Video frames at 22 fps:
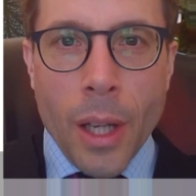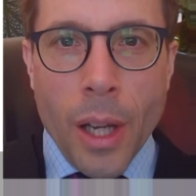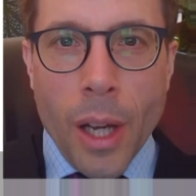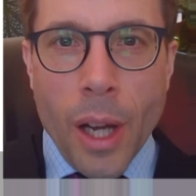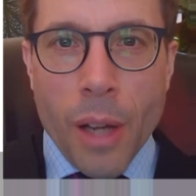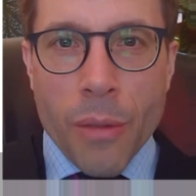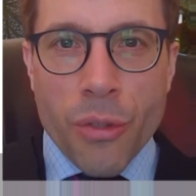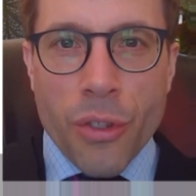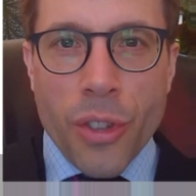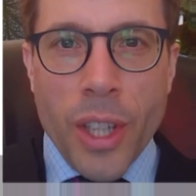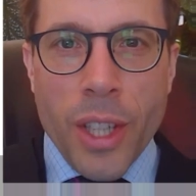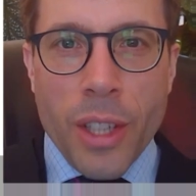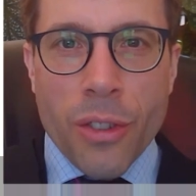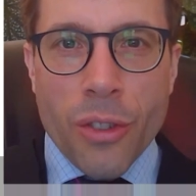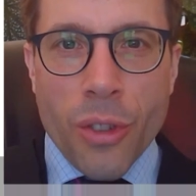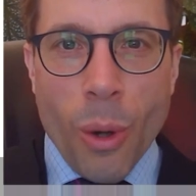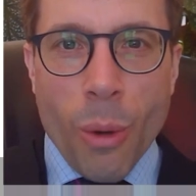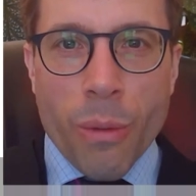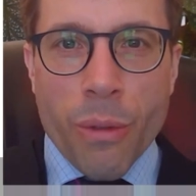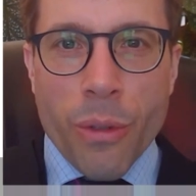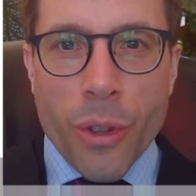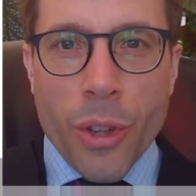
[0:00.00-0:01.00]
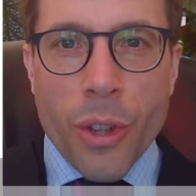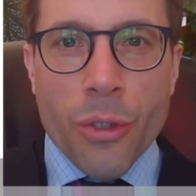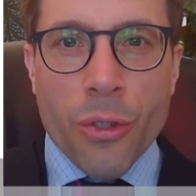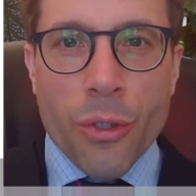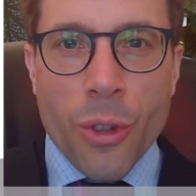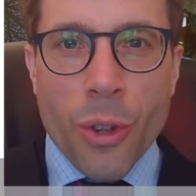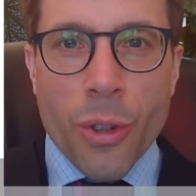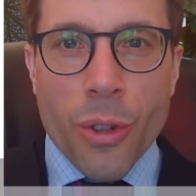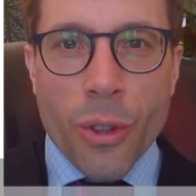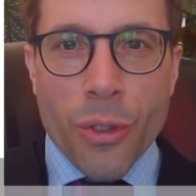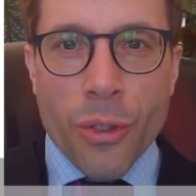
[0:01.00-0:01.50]
I've seen so often that
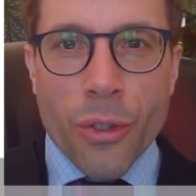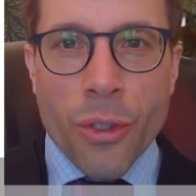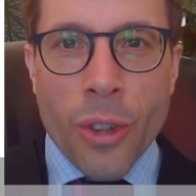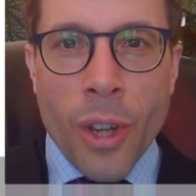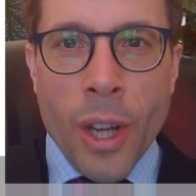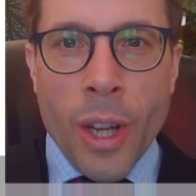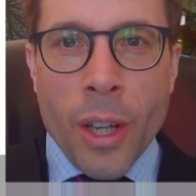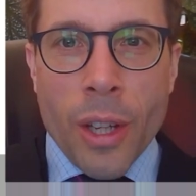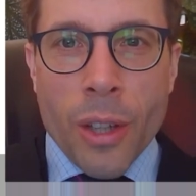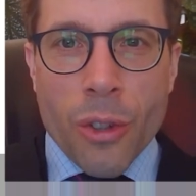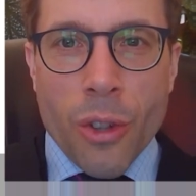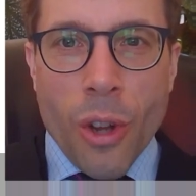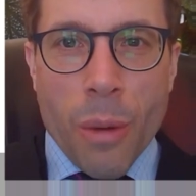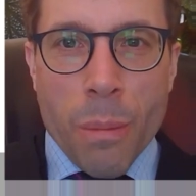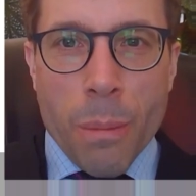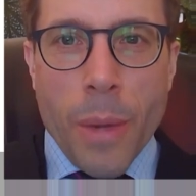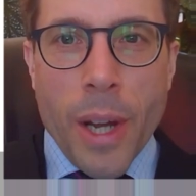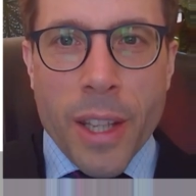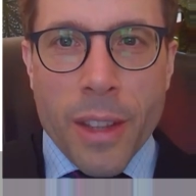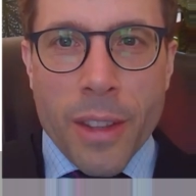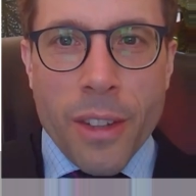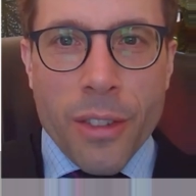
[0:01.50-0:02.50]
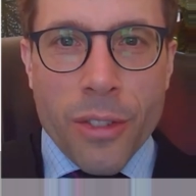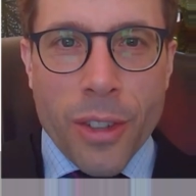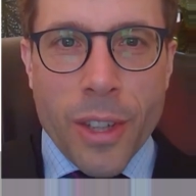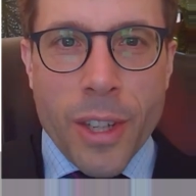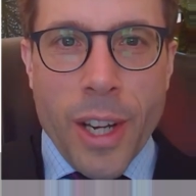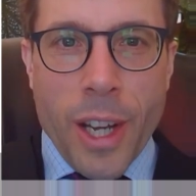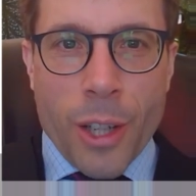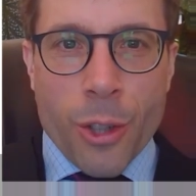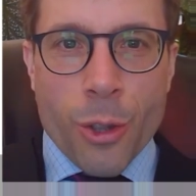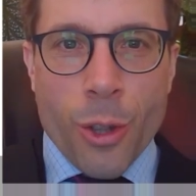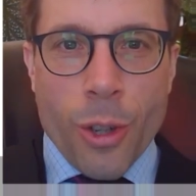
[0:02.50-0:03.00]
students don't make this
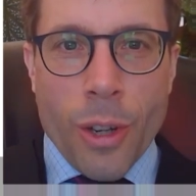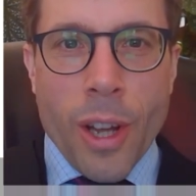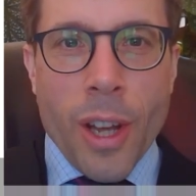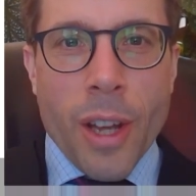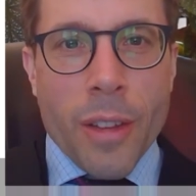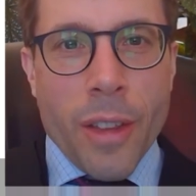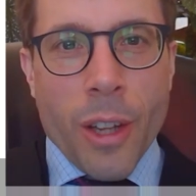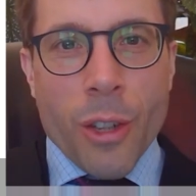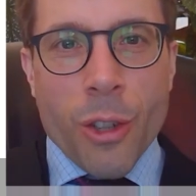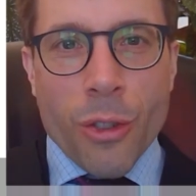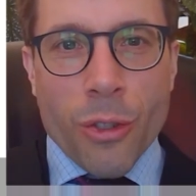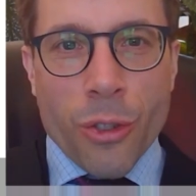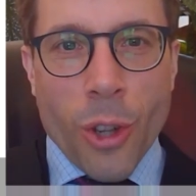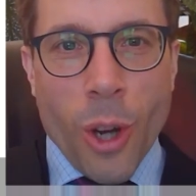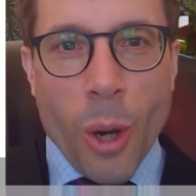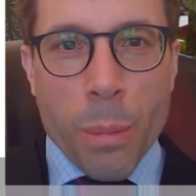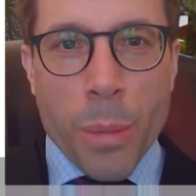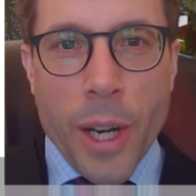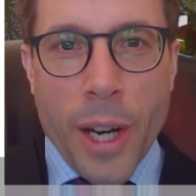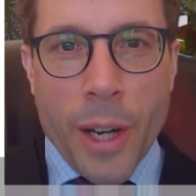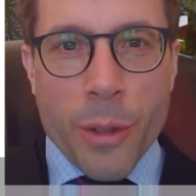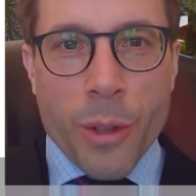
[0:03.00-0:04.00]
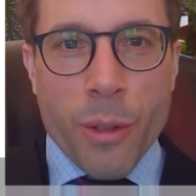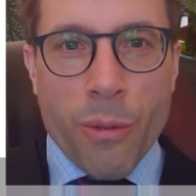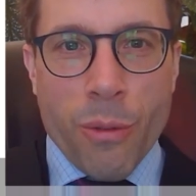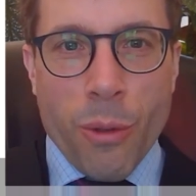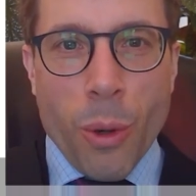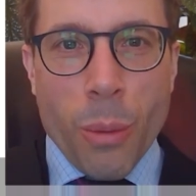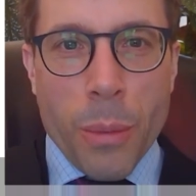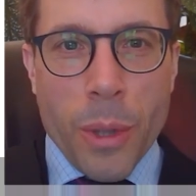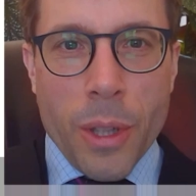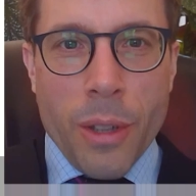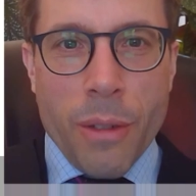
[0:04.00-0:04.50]
connection. They just copy out the
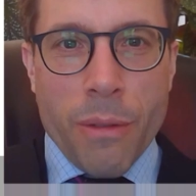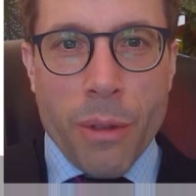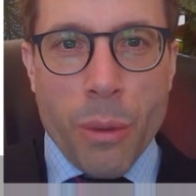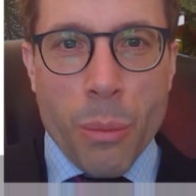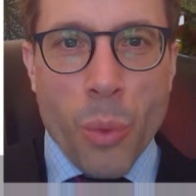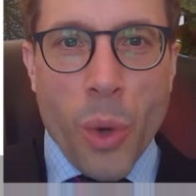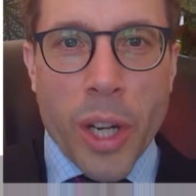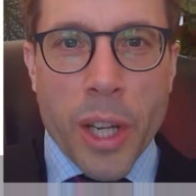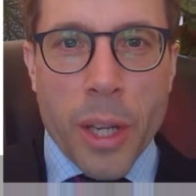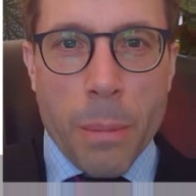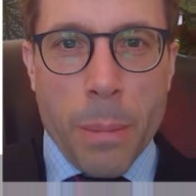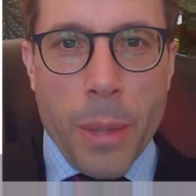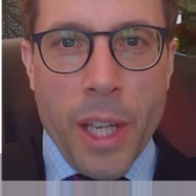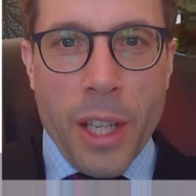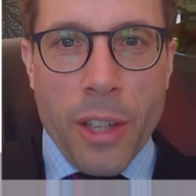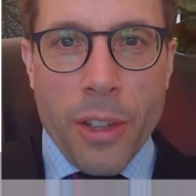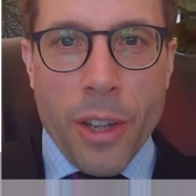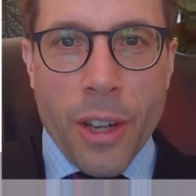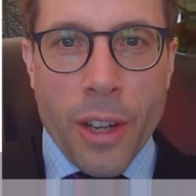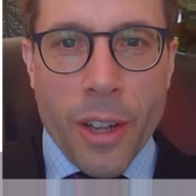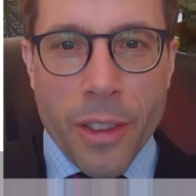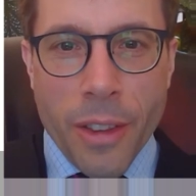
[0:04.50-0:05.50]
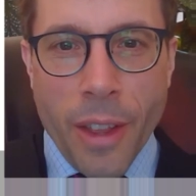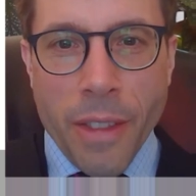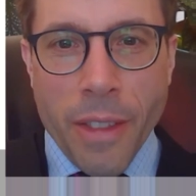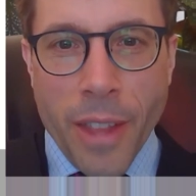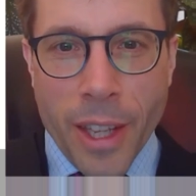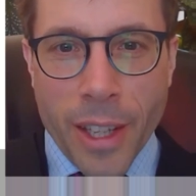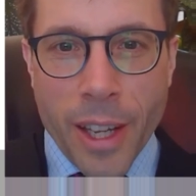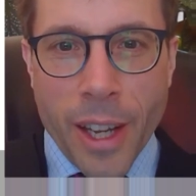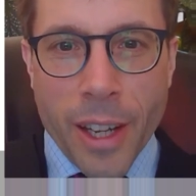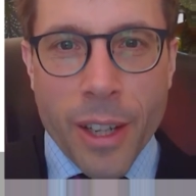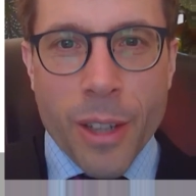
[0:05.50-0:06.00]
formula from Wikipedia and then they
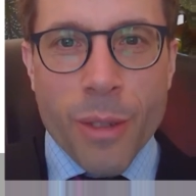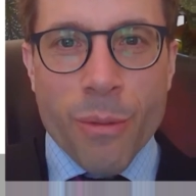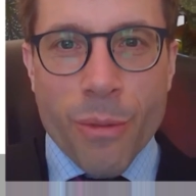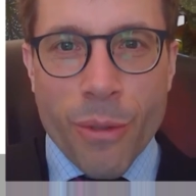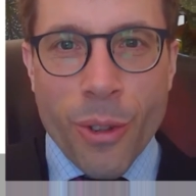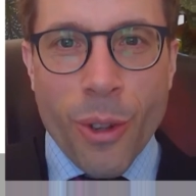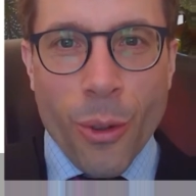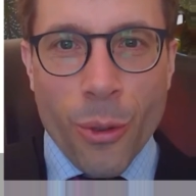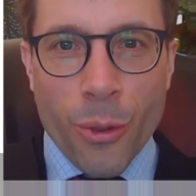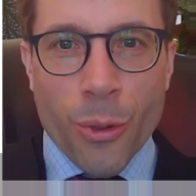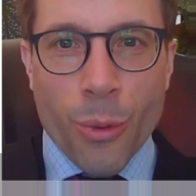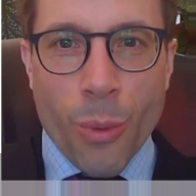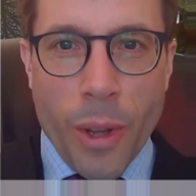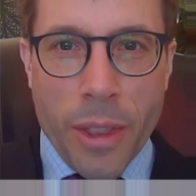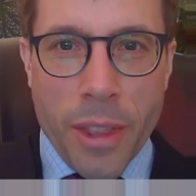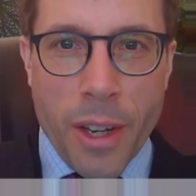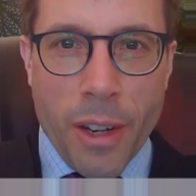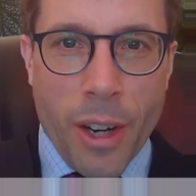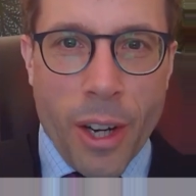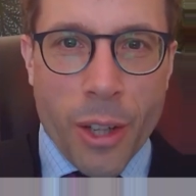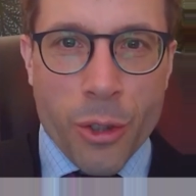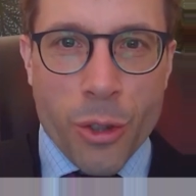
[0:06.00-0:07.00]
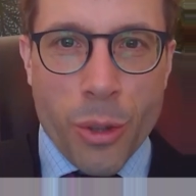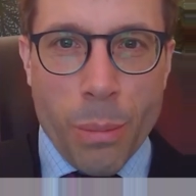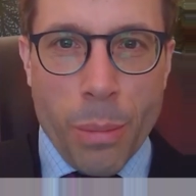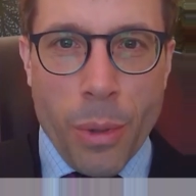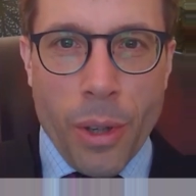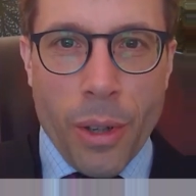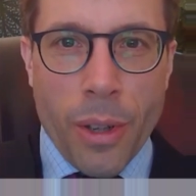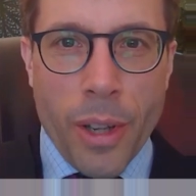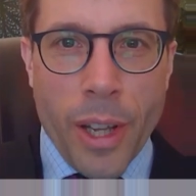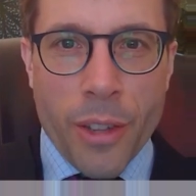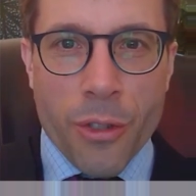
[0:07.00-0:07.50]
get confused when their
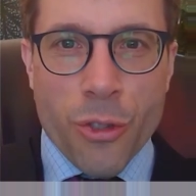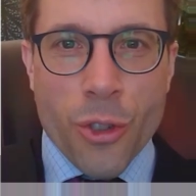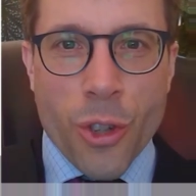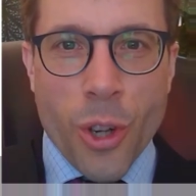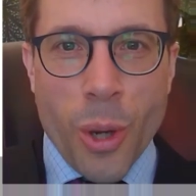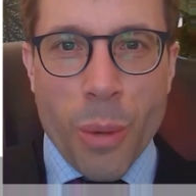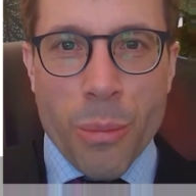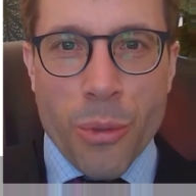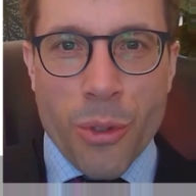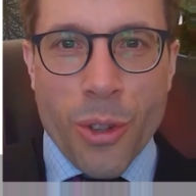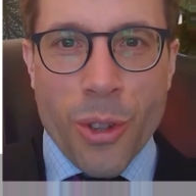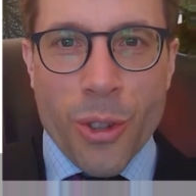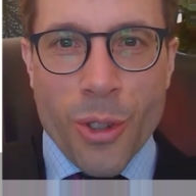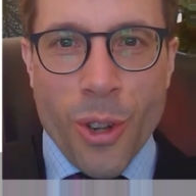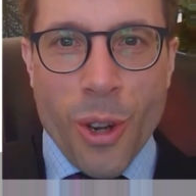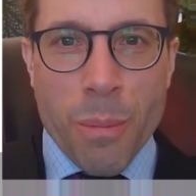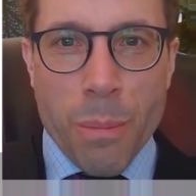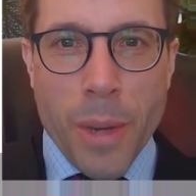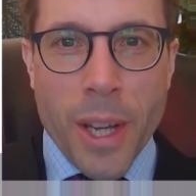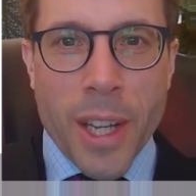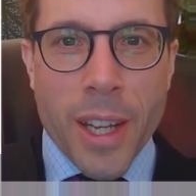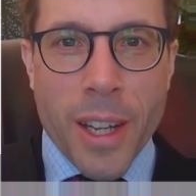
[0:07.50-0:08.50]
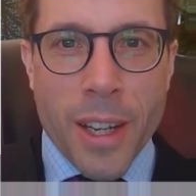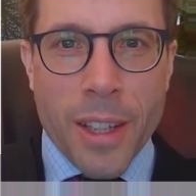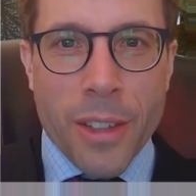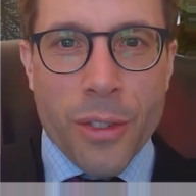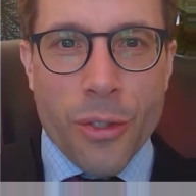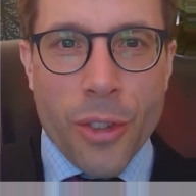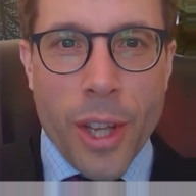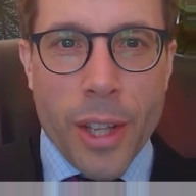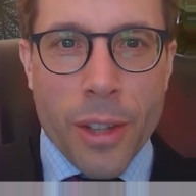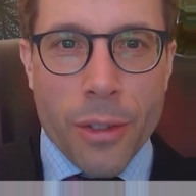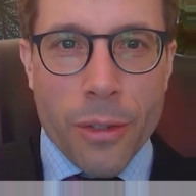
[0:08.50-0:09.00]
algebra has terms that don't make any
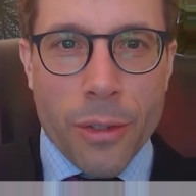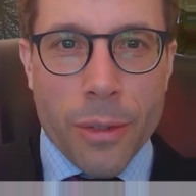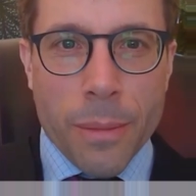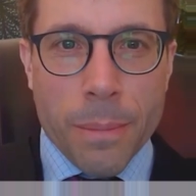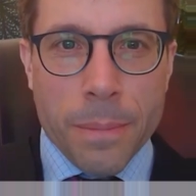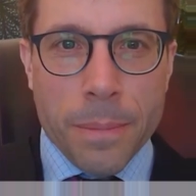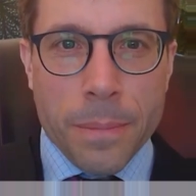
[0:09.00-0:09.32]
sense.